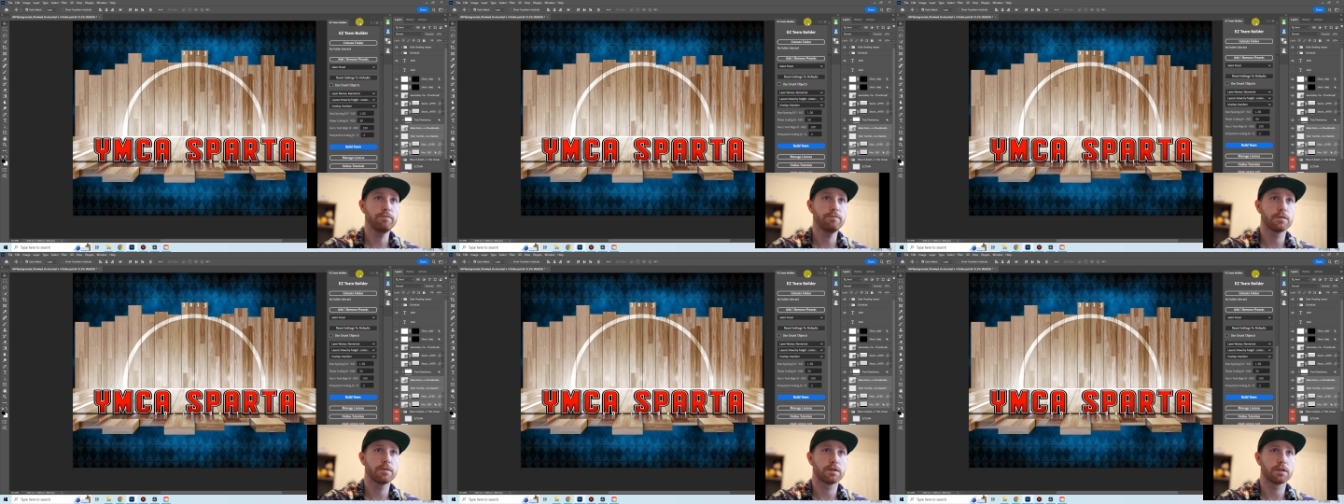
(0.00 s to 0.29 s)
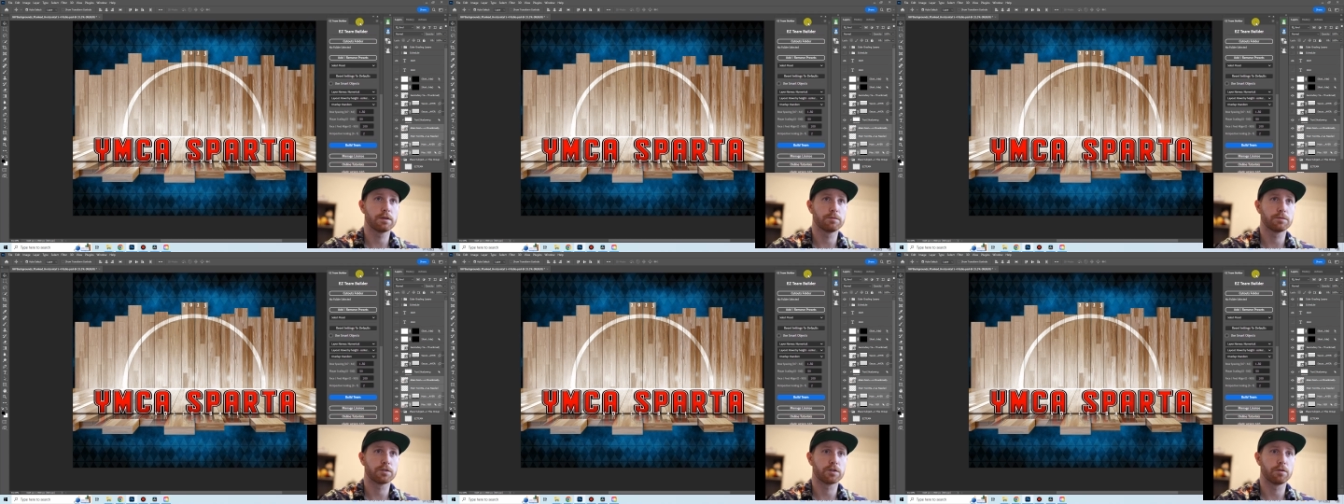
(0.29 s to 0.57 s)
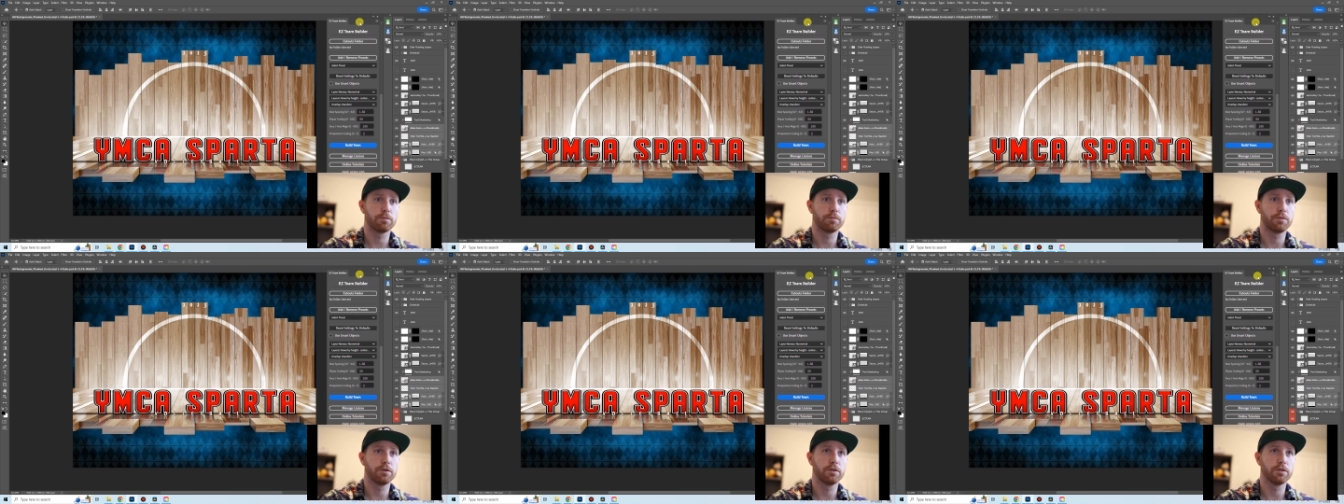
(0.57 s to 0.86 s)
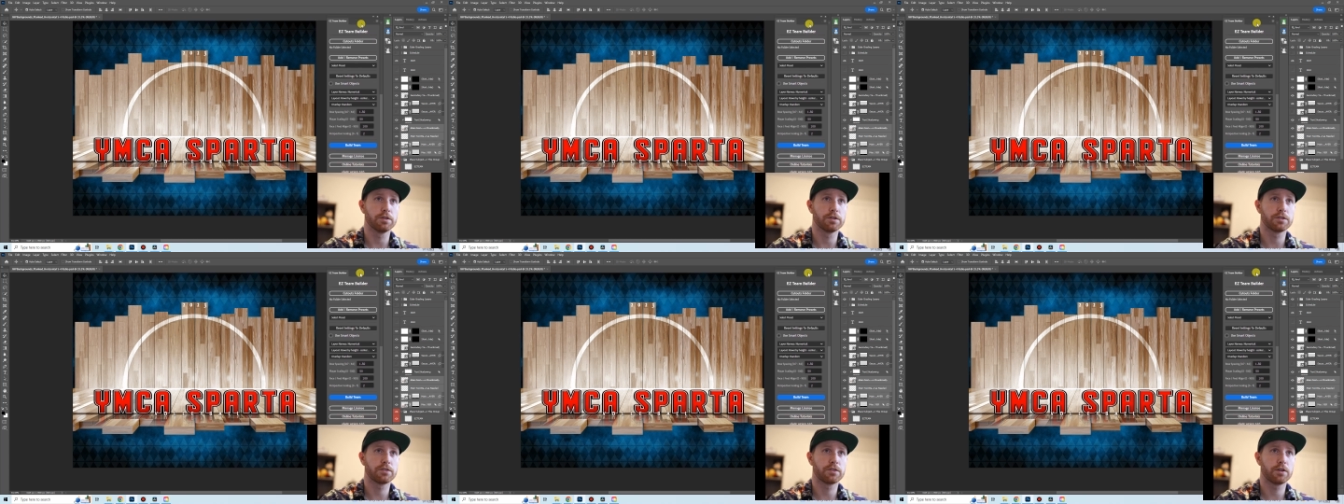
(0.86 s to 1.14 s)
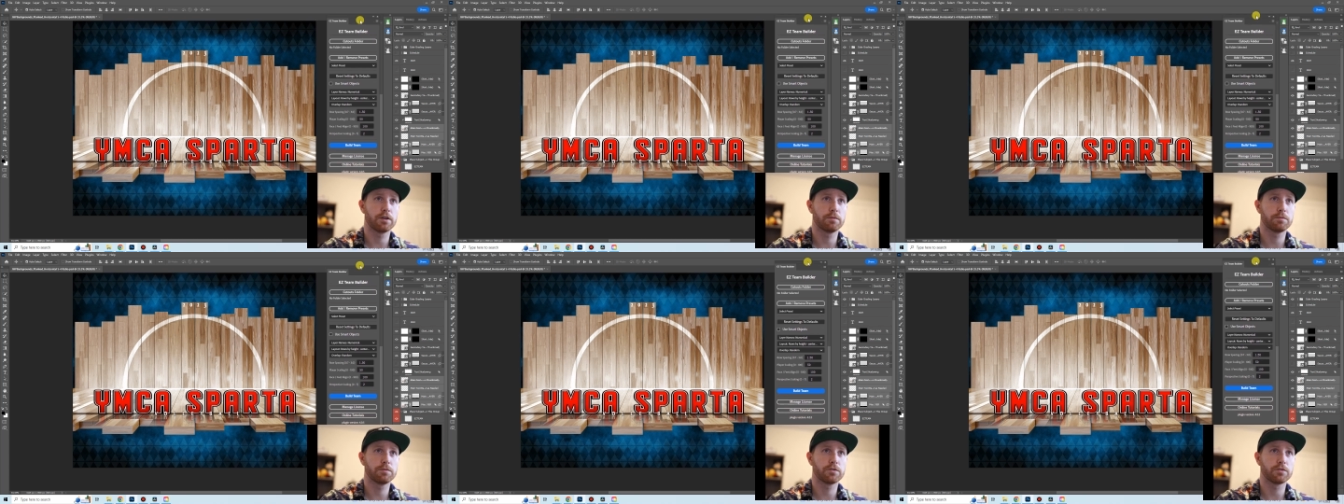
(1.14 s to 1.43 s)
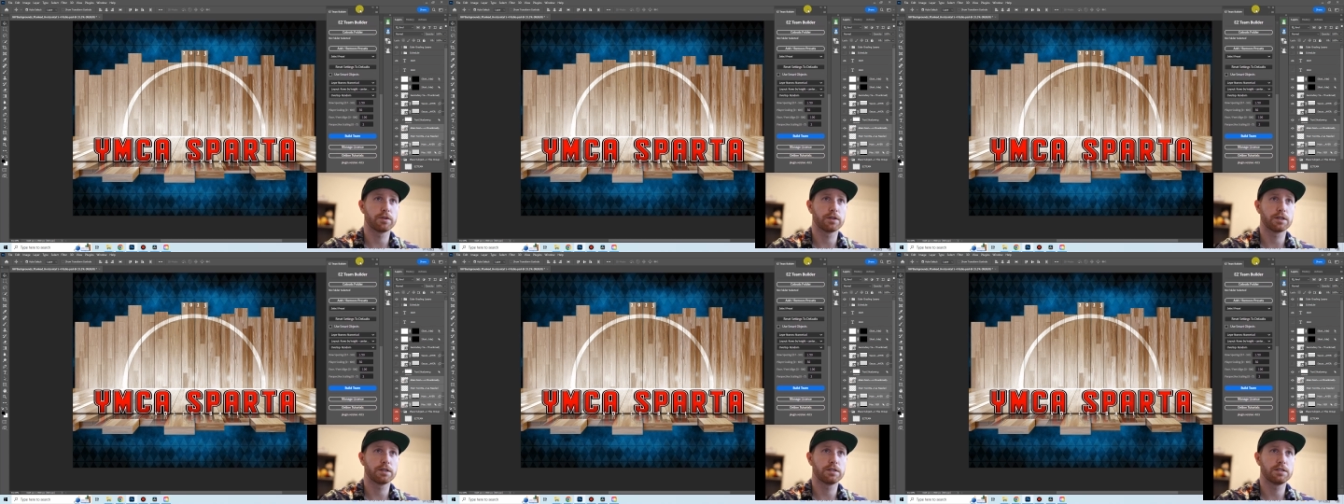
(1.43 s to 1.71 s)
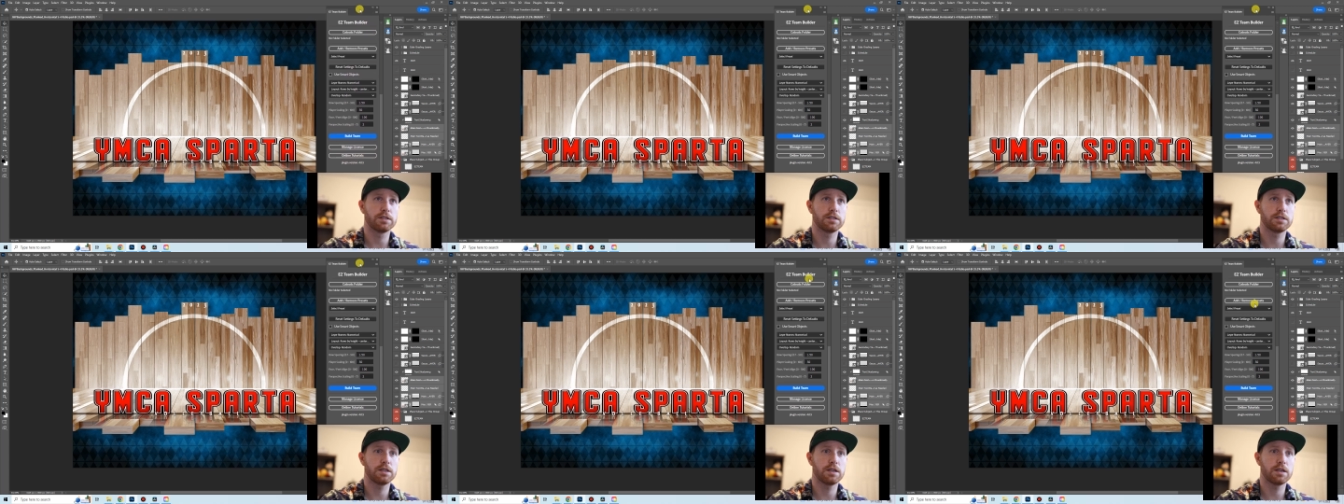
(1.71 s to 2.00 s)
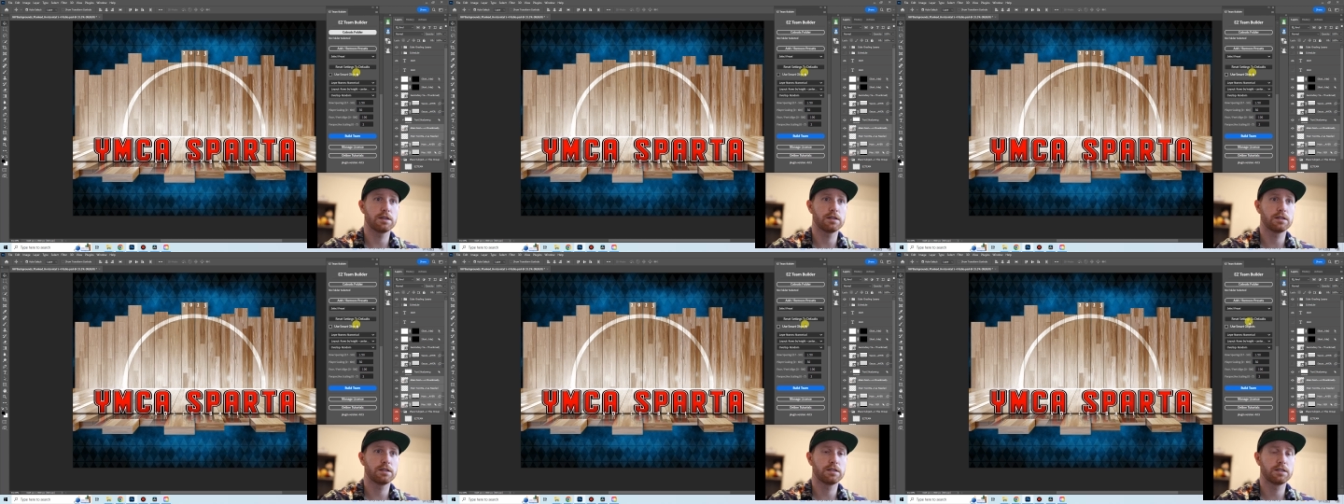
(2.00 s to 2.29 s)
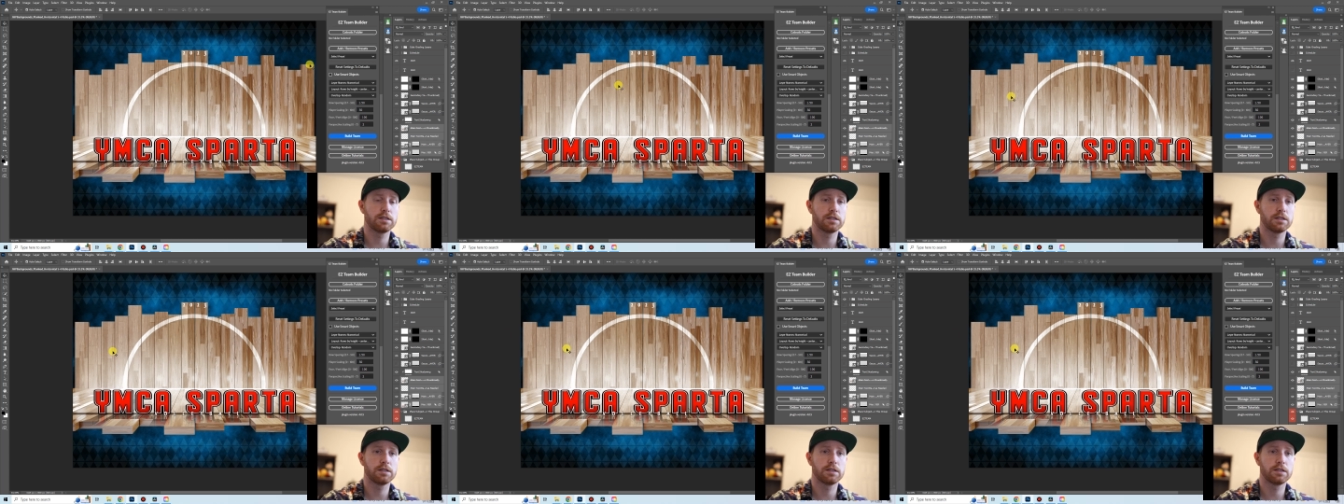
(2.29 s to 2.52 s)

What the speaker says: And I'm just going to pull this up so I can see it.